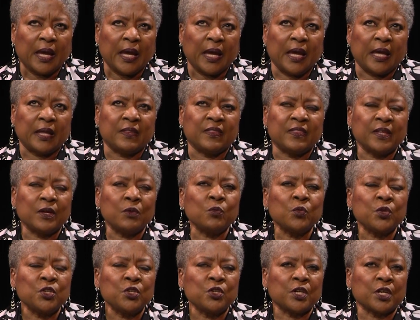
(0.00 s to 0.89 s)
And then
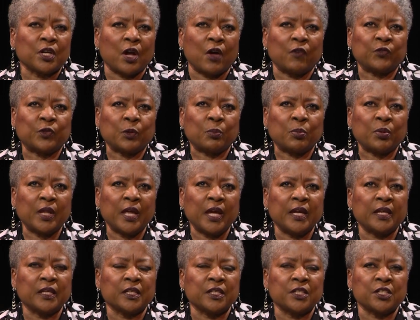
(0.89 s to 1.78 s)
when you get off the
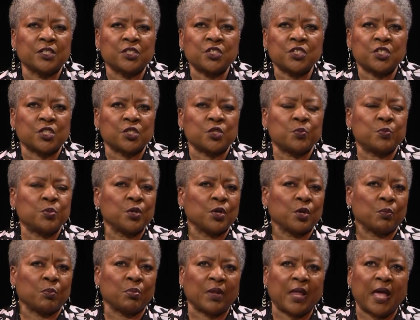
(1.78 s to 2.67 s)
plane and it's just
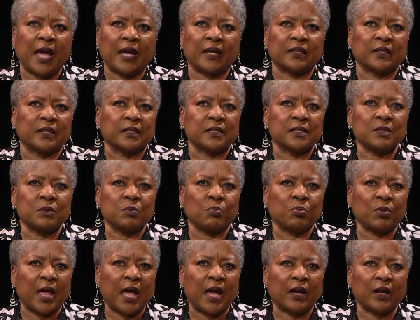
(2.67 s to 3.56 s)
pure blackness,
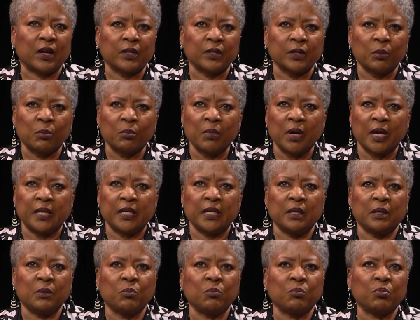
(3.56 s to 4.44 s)
black on the
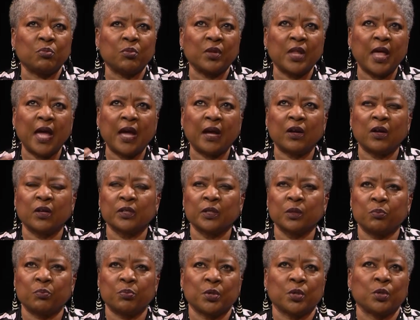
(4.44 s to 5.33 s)
money, black on
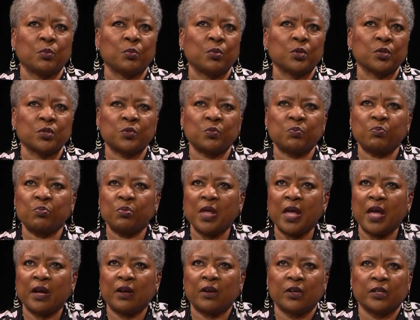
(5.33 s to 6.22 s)
the billboards,
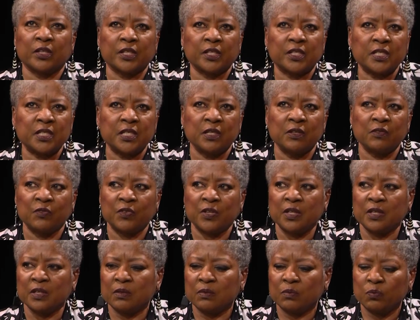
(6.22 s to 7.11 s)
black on the
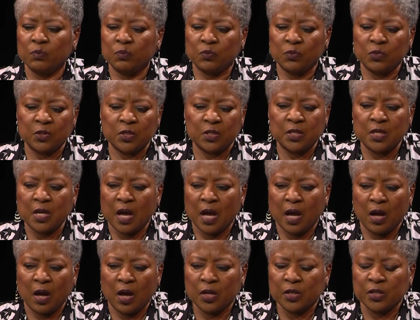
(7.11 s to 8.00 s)
TV,
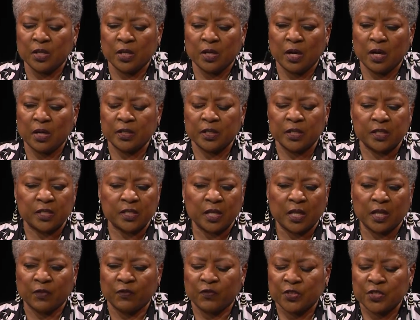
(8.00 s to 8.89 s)
on the
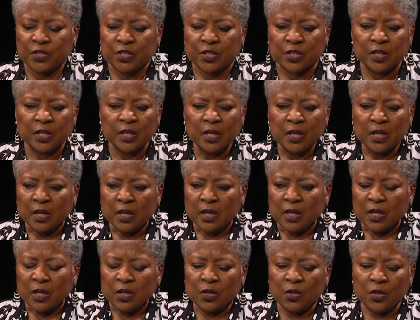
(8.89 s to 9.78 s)
television,
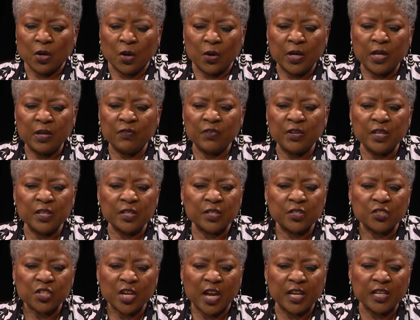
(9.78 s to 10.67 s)
you know, even in the
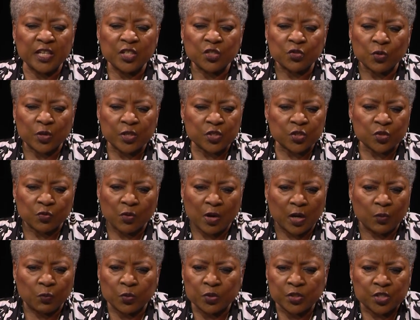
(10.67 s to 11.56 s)
Chinese
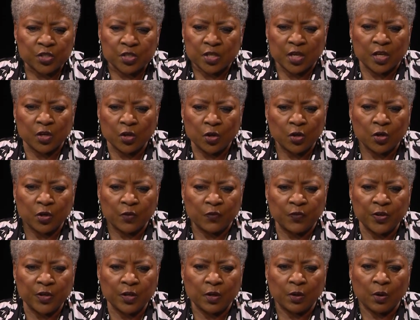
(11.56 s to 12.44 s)
restaurant, which is unheard of
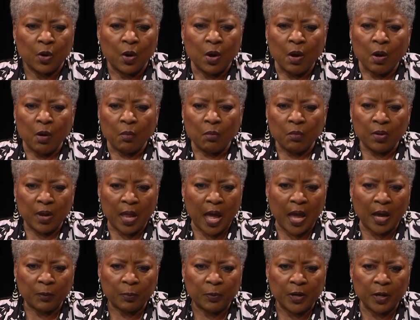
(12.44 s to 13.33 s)
here,
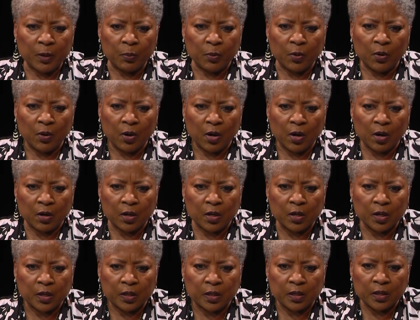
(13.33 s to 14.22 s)
black people are
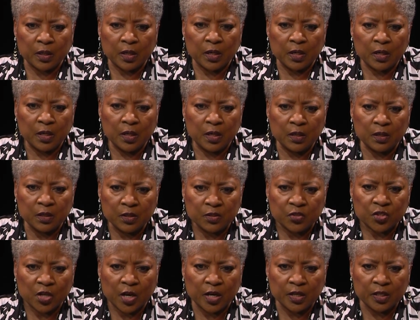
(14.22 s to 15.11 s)
cooking in the
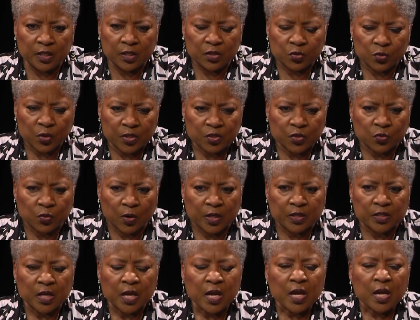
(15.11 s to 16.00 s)
Chinese
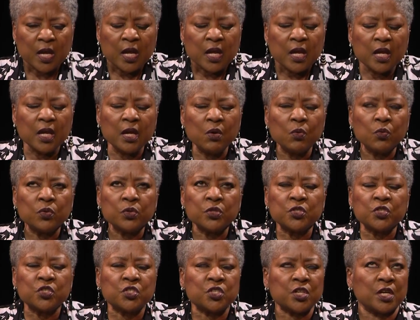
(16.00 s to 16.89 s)
restaurants. It
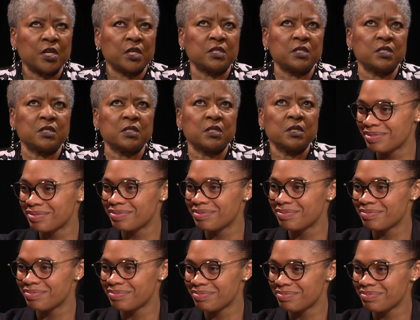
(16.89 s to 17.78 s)
was just
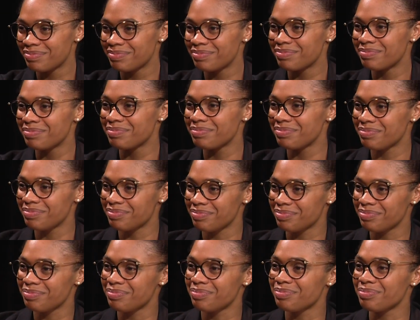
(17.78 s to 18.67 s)

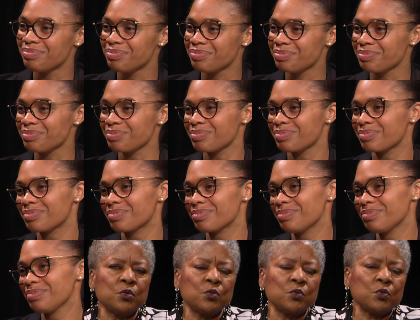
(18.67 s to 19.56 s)
amazing, and they treat
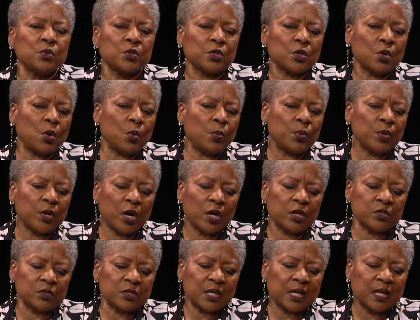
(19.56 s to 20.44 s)
you with open
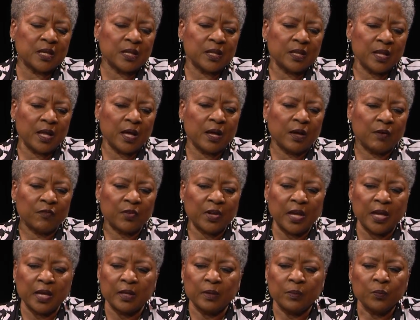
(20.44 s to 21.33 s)
arms and love.
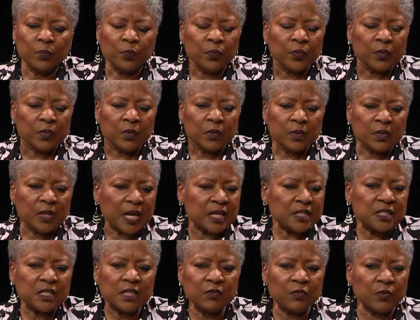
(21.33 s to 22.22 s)
And
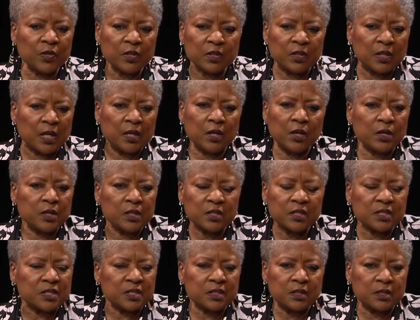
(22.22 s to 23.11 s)
that's even, they
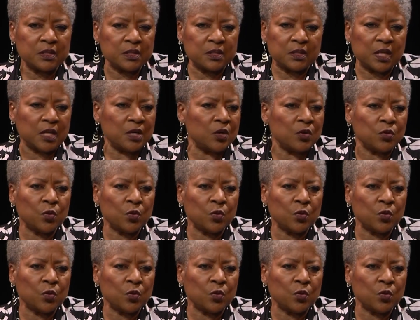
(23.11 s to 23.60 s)
don't